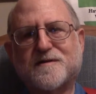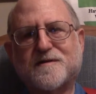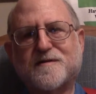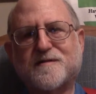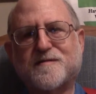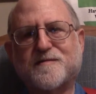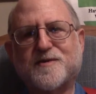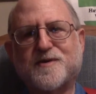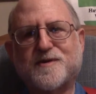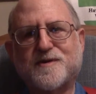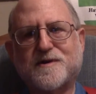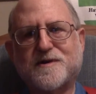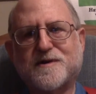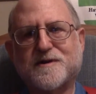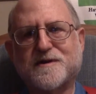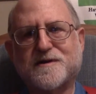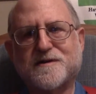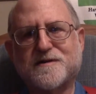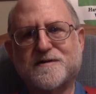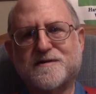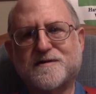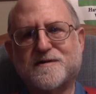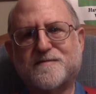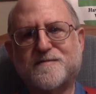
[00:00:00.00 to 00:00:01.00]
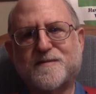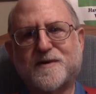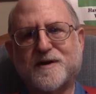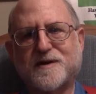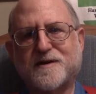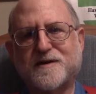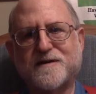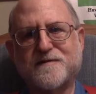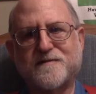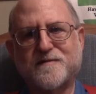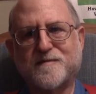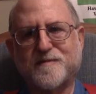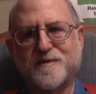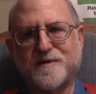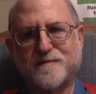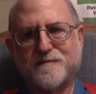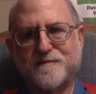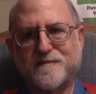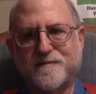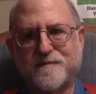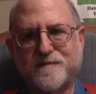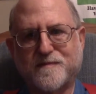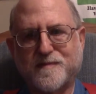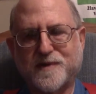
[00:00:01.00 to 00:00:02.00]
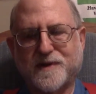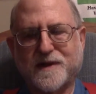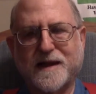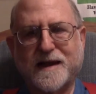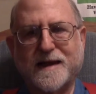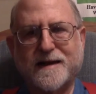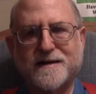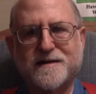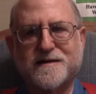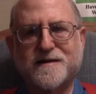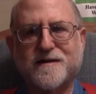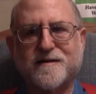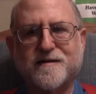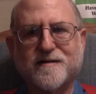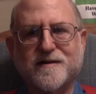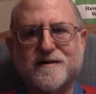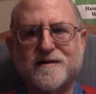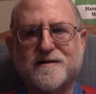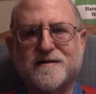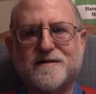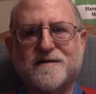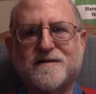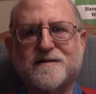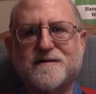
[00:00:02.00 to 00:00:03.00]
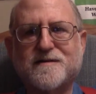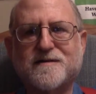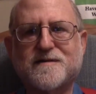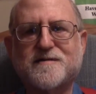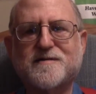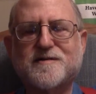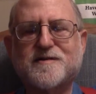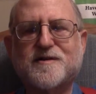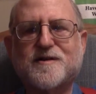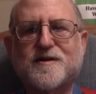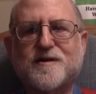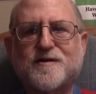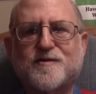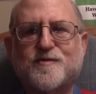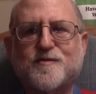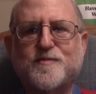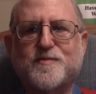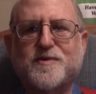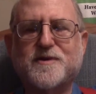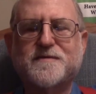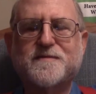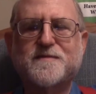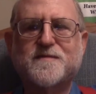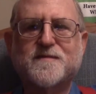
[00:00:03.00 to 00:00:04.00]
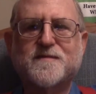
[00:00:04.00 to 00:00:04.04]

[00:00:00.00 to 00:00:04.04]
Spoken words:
communities that might even be planetary in scope,